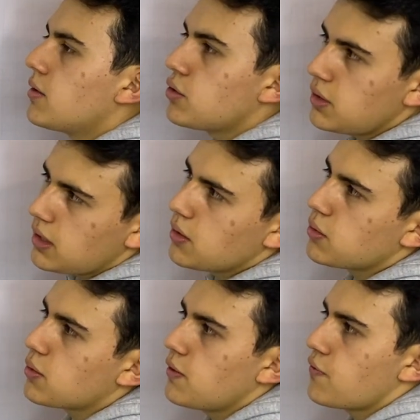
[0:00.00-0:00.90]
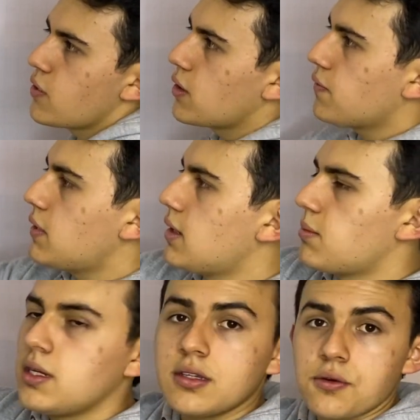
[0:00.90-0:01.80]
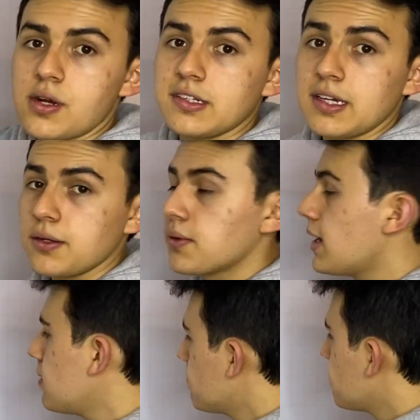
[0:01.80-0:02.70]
to the front of the integral sign, okay?